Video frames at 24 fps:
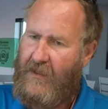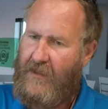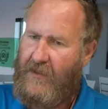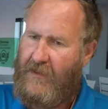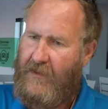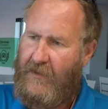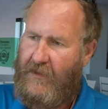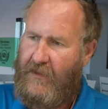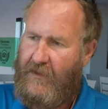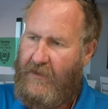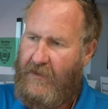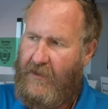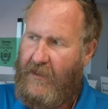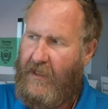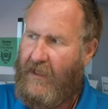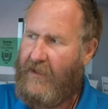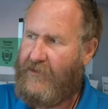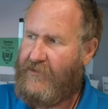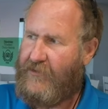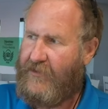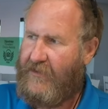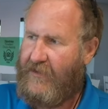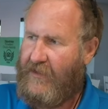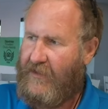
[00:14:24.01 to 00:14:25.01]
he
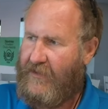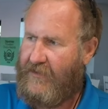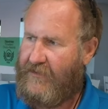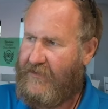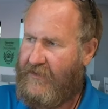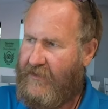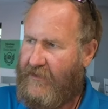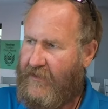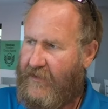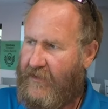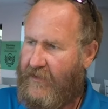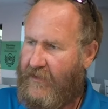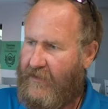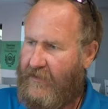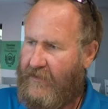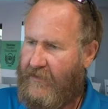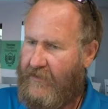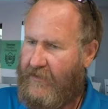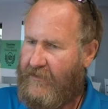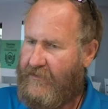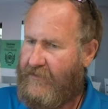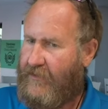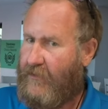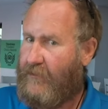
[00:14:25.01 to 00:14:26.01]
actually has uh,
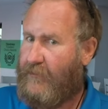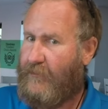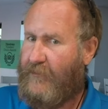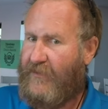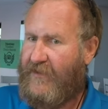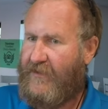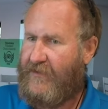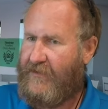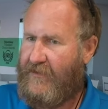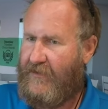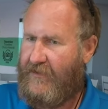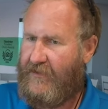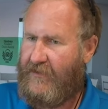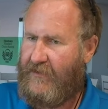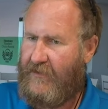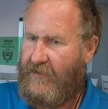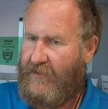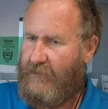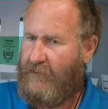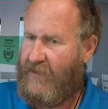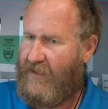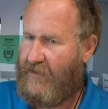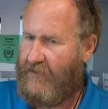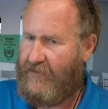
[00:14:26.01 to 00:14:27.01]
his own business. He
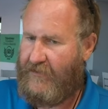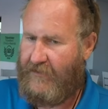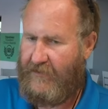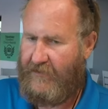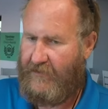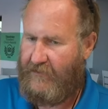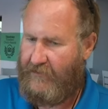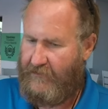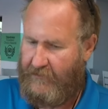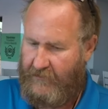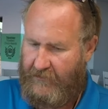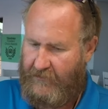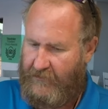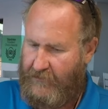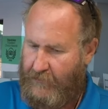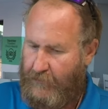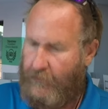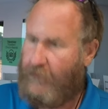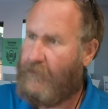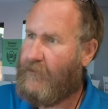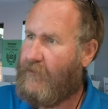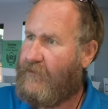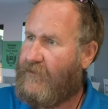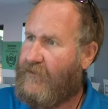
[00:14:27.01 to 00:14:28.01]
makes
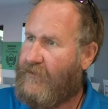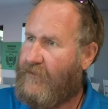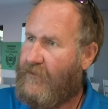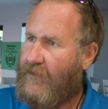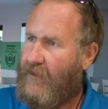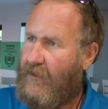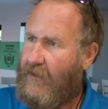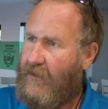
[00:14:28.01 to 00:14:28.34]
tools.